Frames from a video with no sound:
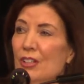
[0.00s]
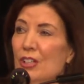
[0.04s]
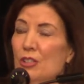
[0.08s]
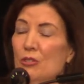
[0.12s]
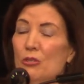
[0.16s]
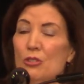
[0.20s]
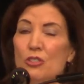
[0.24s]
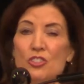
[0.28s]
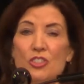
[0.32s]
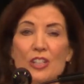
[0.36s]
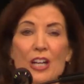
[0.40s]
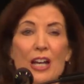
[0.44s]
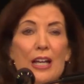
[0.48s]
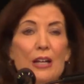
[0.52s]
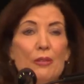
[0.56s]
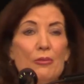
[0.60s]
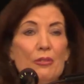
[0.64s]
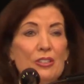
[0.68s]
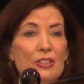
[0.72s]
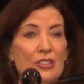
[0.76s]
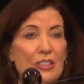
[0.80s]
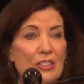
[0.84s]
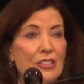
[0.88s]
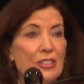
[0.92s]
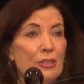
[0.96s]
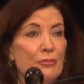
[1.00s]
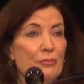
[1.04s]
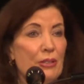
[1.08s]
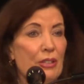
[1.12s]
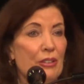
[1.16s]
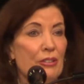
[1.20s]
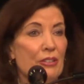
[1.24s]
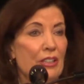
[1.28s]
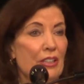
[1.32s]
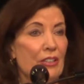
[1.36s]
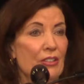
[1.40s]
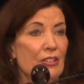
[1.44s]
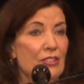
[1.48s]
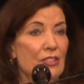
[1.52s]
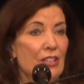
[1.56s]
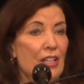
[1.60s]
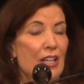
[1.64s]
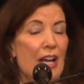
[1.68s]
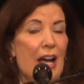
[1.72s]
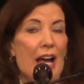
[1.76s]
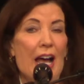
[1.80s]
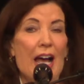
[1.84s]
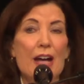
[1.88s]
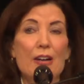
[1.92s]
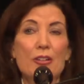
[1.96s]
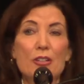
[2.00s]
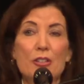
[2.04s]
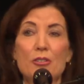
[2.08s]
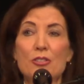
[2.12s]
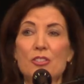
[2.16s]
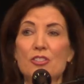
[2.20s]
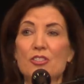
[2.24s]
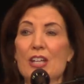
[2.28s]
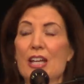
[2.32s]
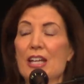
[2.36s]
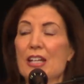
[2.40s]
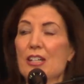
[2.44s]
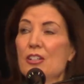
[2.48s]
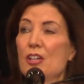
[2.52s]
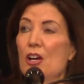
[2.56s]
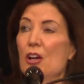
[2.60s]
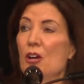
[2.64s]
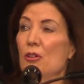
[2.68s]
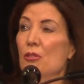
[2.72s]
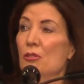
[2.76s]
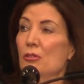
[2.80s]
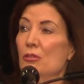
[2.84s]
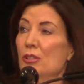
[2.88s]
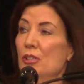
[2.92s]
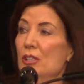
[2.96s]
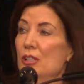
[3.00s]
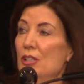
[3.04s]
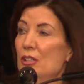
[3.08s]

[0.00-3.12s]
to a child with disabilities? How do you say no